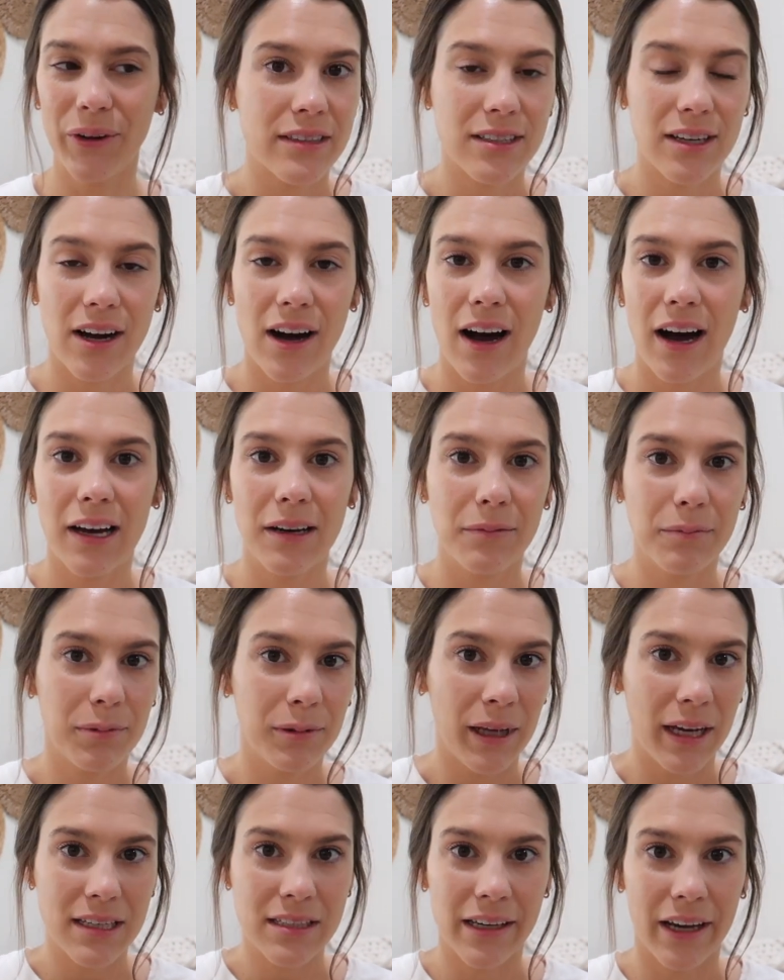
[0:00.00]
It's cotton
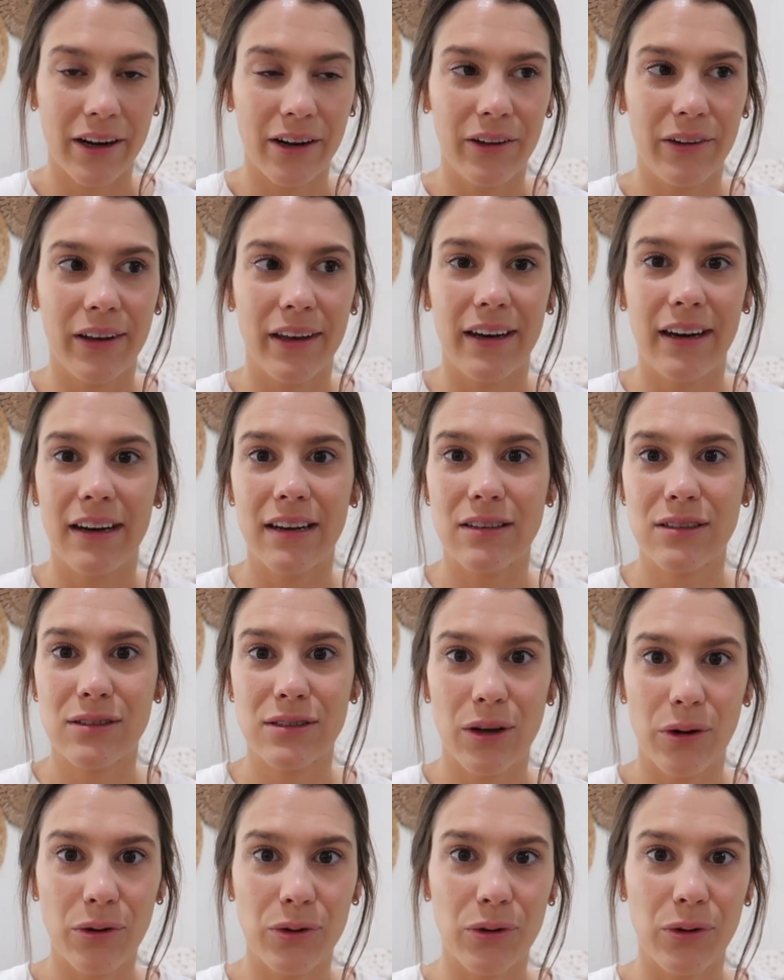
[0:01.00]
play tunnel, and it is
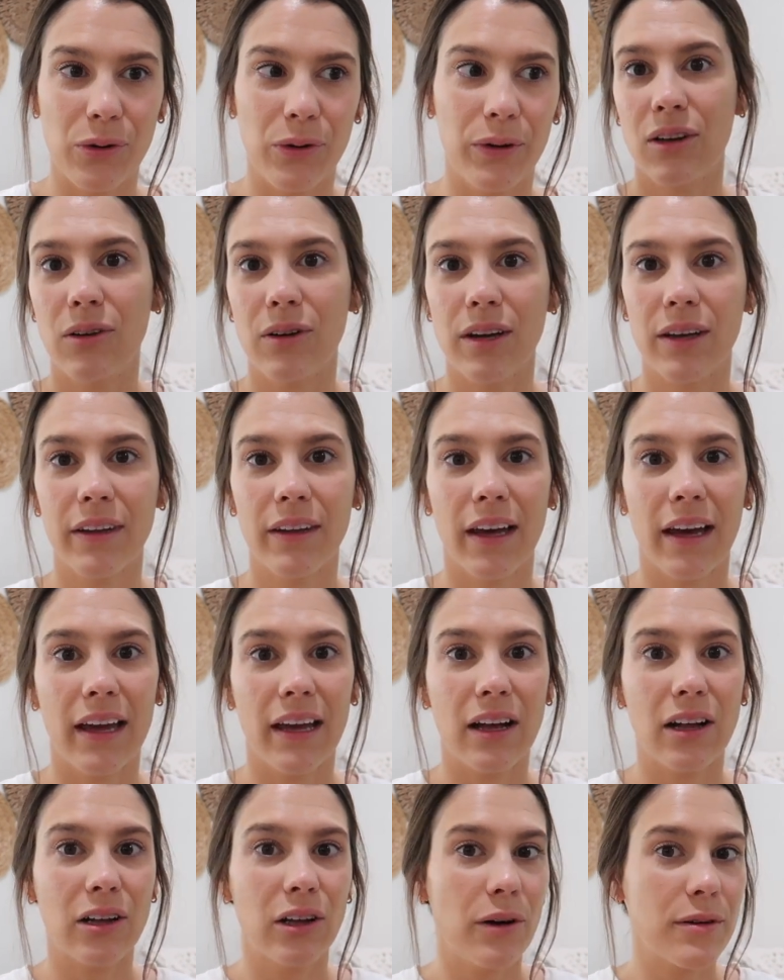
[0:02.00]
so cool. You can
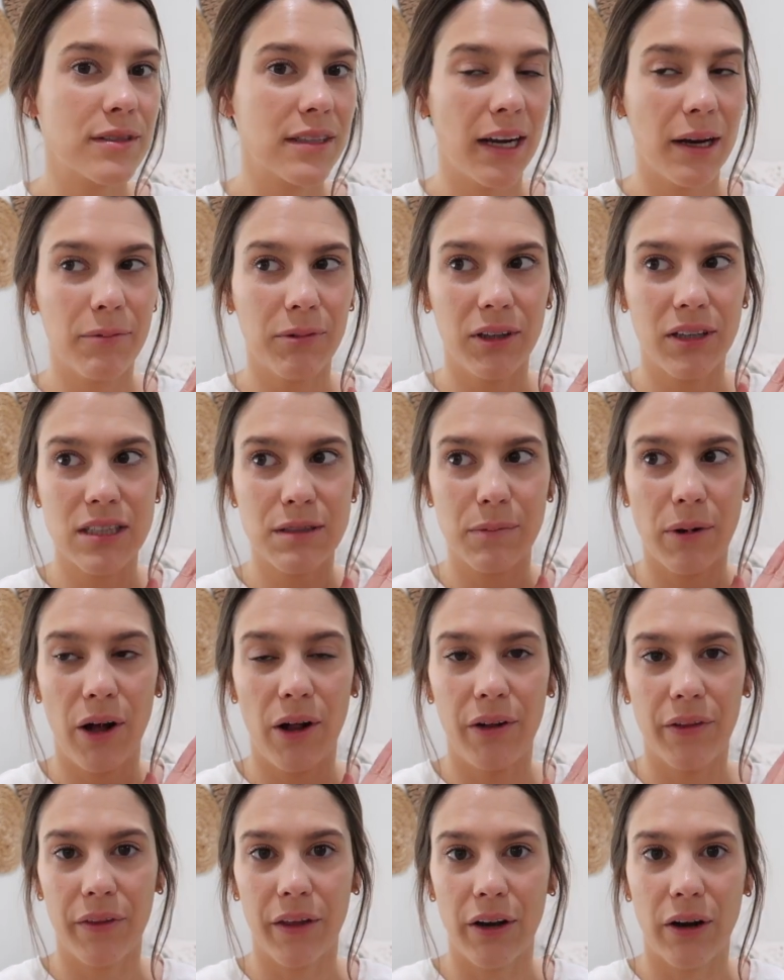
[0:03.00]
like close it up really
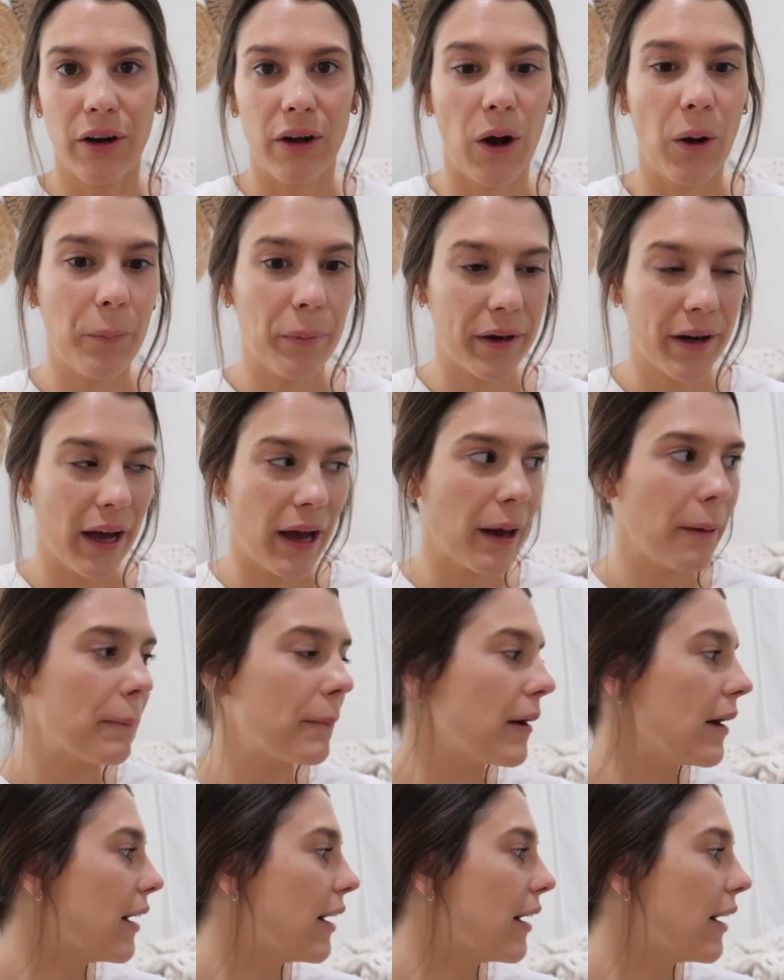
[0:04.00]
small and then open up.